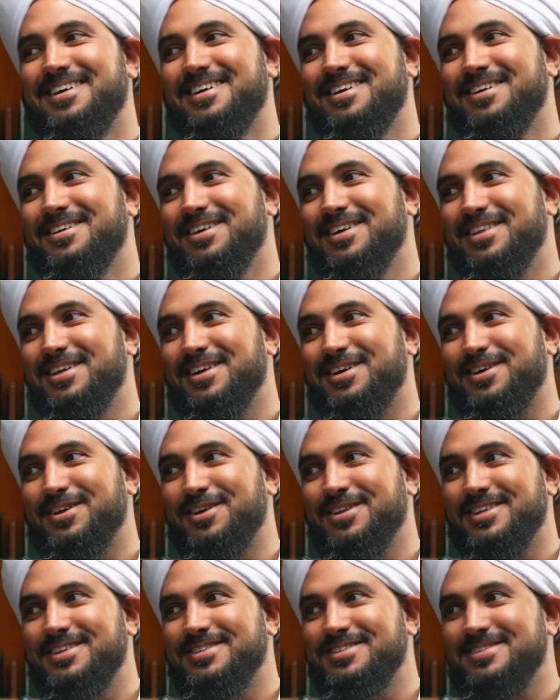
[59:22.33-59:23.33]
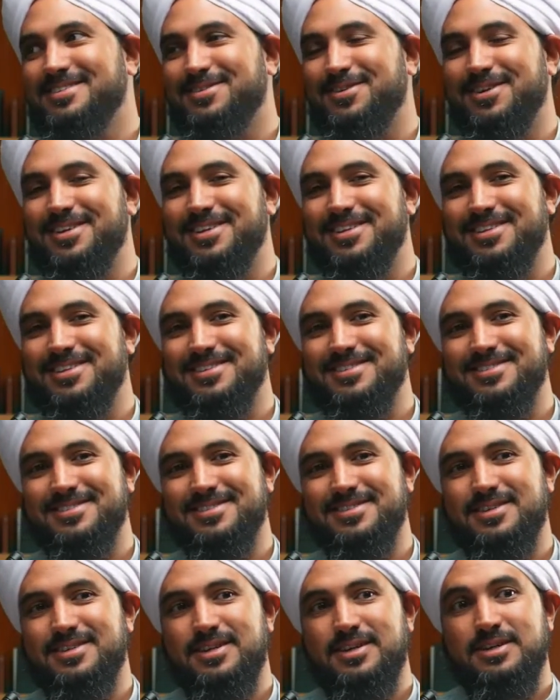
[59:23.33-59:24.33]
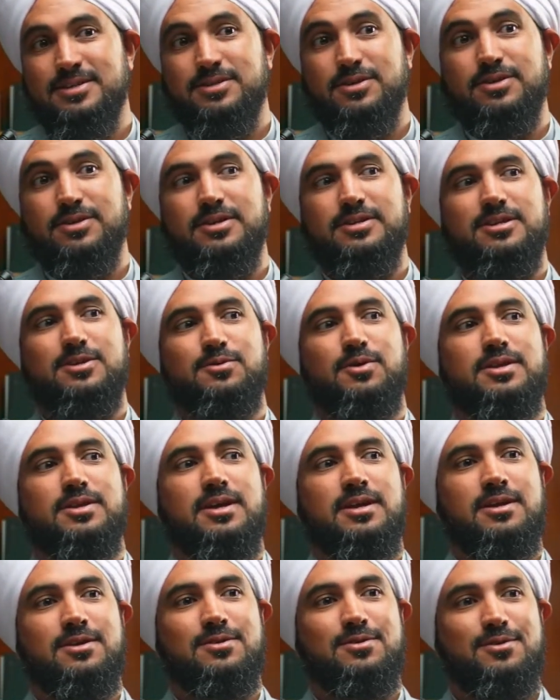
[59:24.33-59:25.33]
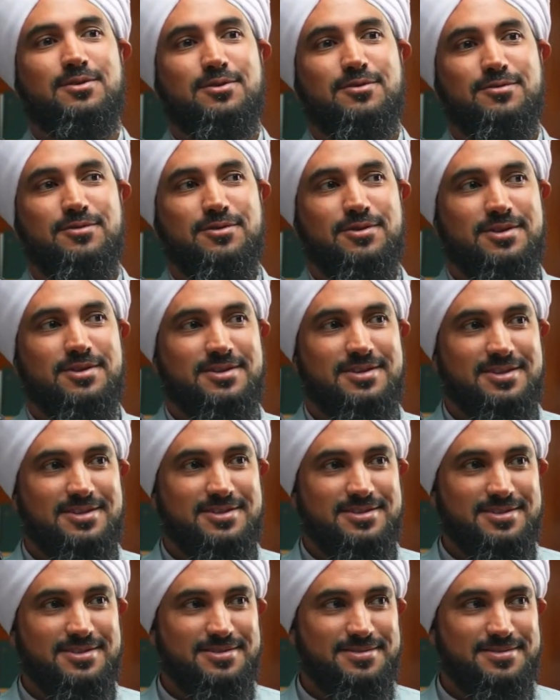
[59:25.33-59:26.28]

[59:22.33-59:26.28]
Allah grant us his qualities. So this is what I need to look for in a teacher.